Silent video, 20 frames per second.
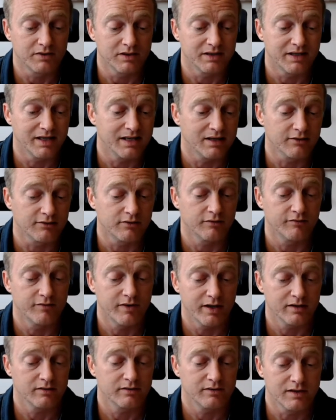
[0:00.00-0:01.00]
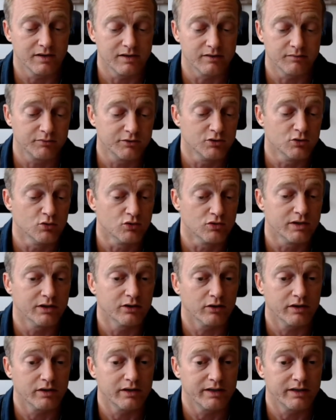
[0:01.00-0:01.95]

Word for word: the data sovereignty is usually not